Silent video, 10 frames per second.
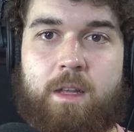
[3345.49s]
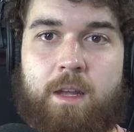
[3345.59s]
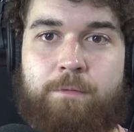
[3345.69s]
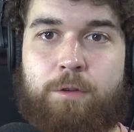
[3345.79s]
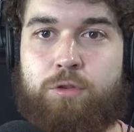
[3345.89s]

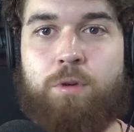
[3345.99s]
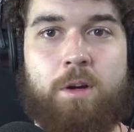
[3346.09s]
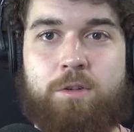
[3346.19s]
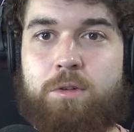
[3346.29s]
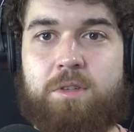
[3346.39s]

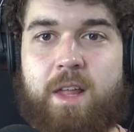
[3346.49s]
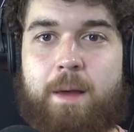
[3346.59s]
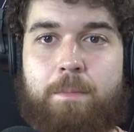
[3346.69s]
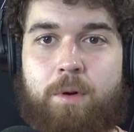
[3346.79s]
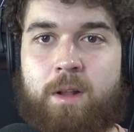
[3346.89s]
infrastructural
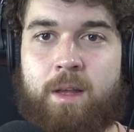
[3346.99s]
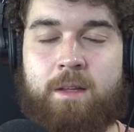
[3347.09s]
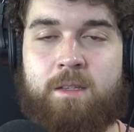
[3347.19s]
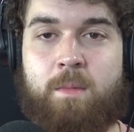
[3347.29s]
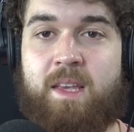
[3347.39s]
standpoint, like it
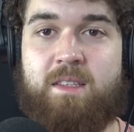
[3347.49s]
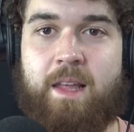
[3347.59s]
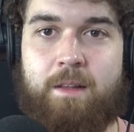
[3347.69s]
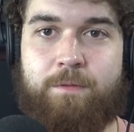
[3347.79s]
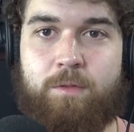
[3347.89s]
doesn't make
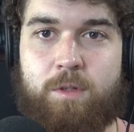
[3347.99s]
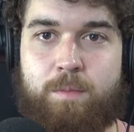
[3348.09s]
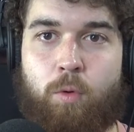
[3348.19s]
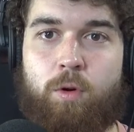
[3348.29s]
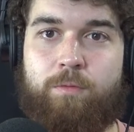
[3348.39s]
sense for the
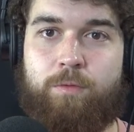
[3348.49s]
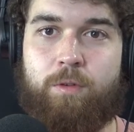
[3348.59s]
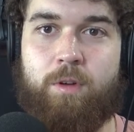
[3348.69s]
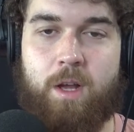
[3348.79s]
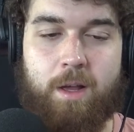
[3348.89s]
sport for